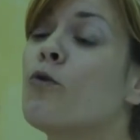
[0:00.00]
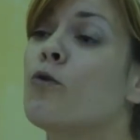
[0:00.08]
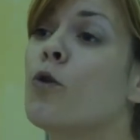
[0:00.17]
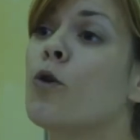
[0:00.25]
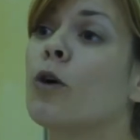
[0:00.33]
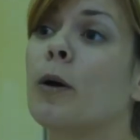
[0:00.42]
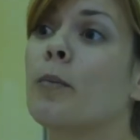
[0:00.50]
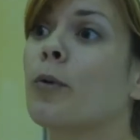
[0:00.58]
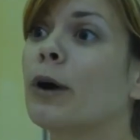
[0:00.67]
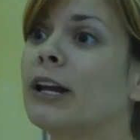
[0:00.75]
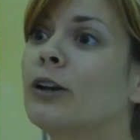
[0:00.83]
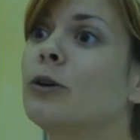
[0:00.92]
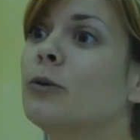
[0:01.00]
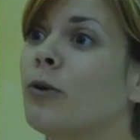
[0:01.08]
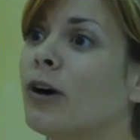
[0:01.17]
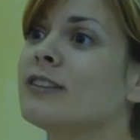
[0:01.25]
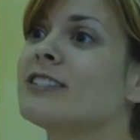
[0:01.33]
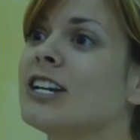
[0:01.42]
for a brand
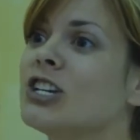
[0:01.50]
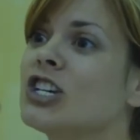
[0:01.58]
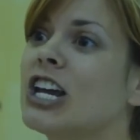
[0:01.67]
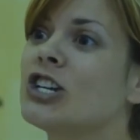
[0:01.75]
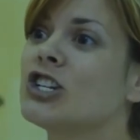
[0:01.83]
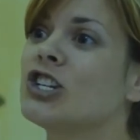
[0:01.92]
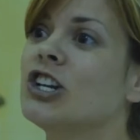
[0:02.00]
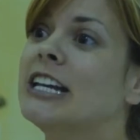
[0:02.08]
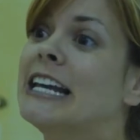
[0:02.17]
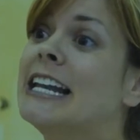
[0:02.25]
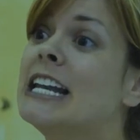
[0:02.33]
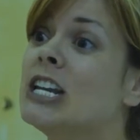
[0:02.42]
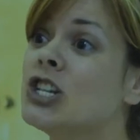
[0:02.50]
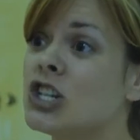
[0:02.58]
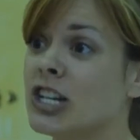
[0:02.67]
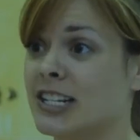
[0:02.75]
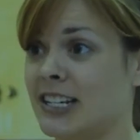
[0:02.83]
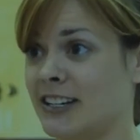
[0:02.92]
new arts and education
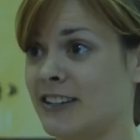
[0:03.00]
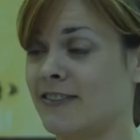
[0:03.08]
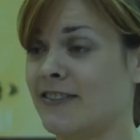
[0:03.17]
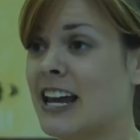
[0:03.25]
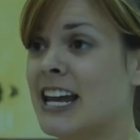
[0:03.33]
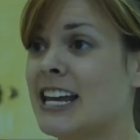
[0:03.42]
initiative